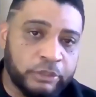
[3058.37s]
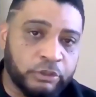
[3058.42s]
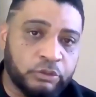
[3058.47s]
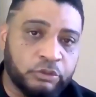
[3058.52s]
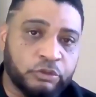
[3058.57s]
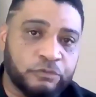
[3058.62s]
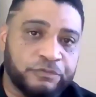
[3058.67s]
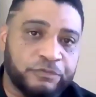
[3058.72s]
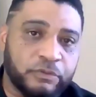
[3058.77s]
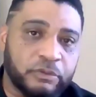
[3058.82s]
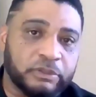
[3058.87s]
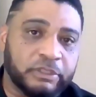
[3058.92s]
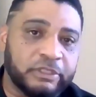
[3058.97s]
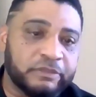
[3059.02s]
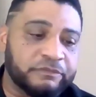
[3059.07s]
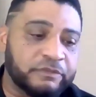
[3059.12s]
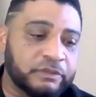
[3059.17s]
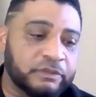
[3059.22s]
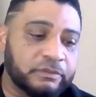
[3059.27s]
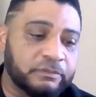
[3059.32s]
you do for a
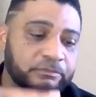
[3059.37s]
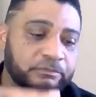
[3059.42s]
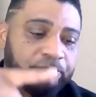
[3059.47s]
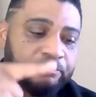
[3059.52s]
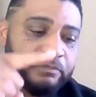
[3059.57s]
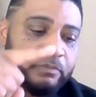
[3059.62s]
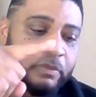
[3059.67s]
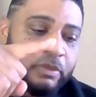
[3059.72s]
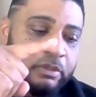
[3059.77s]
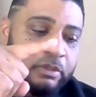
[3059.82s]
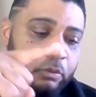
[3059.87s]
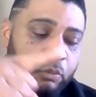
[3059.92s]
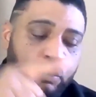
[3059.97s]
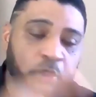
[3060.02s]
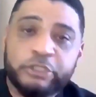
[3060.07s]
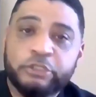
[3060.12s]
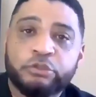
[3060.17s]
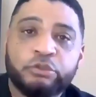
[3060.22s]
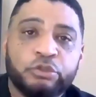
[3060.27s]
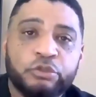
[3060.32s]
living,
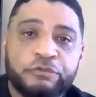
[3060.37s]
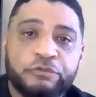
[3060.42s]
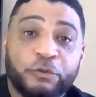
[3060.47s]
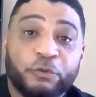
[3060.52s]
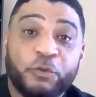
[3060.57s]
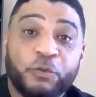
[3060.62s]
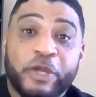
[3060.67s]
what you do for